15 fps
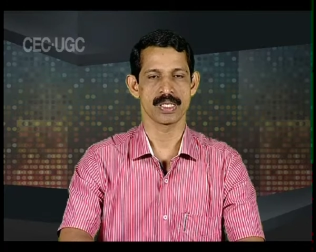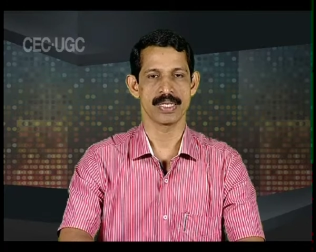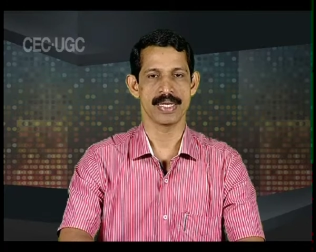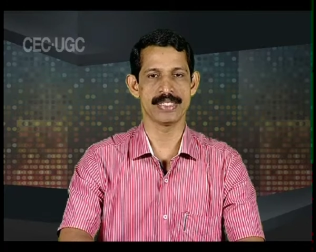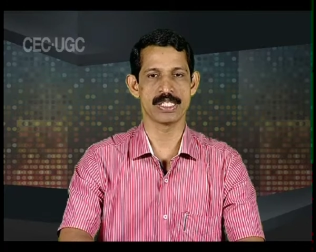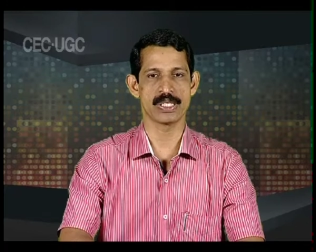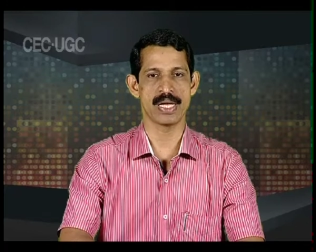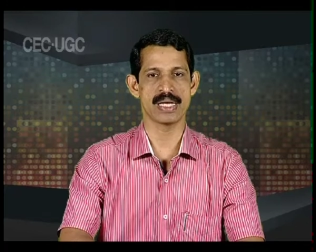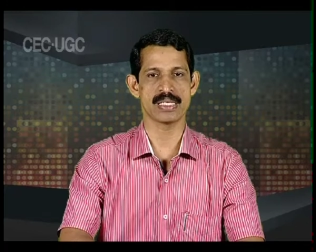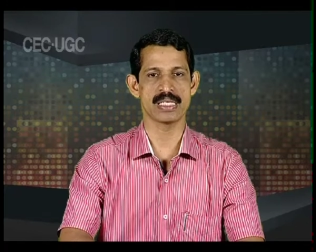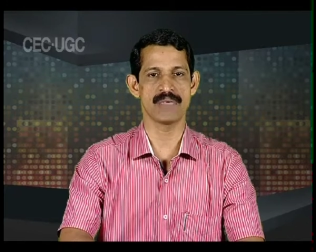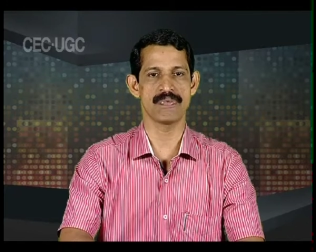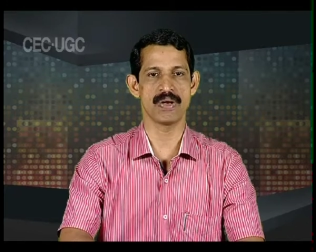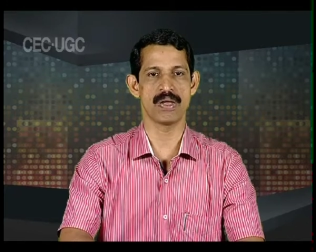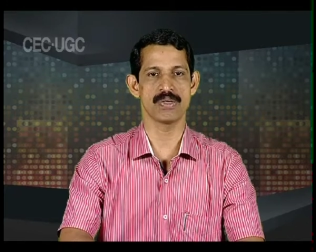Educational
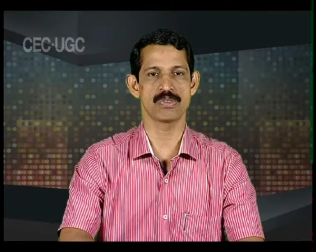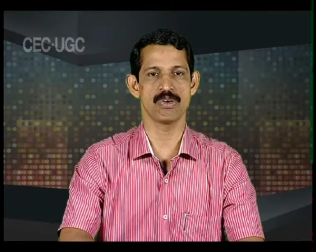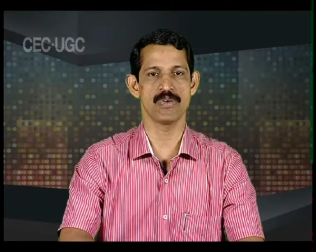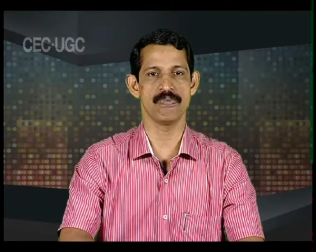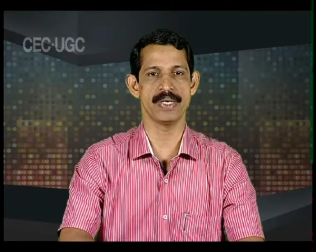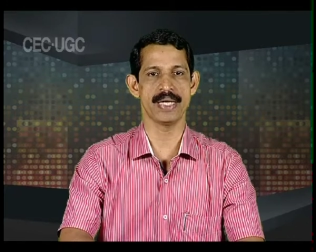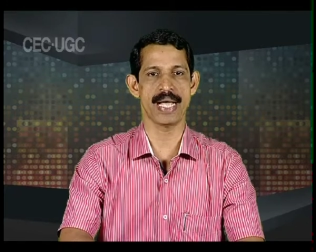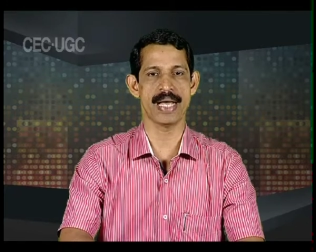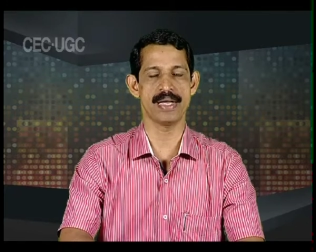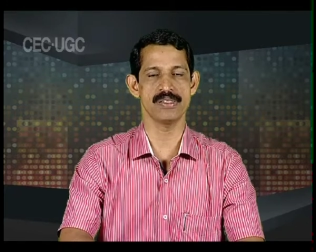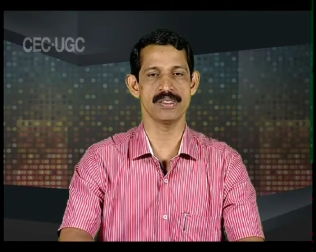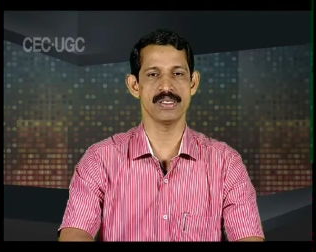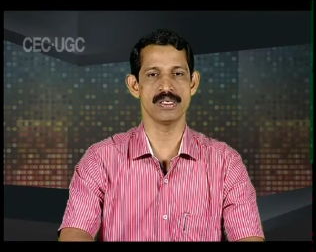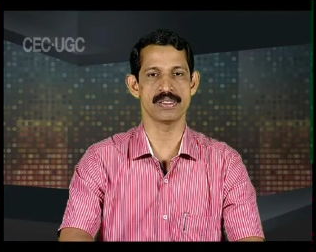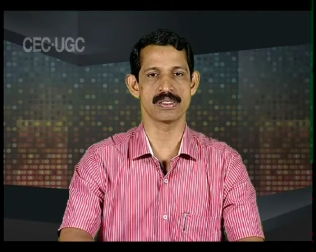philosophy
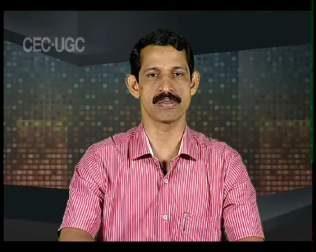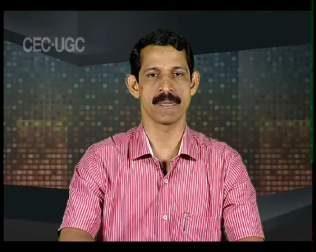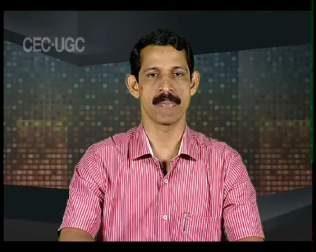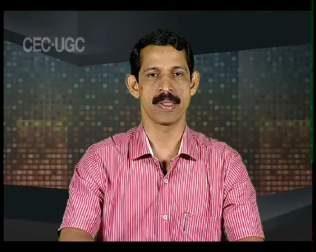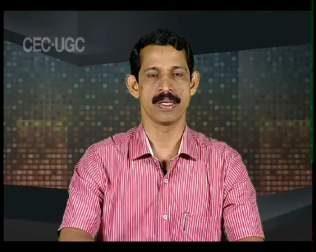answers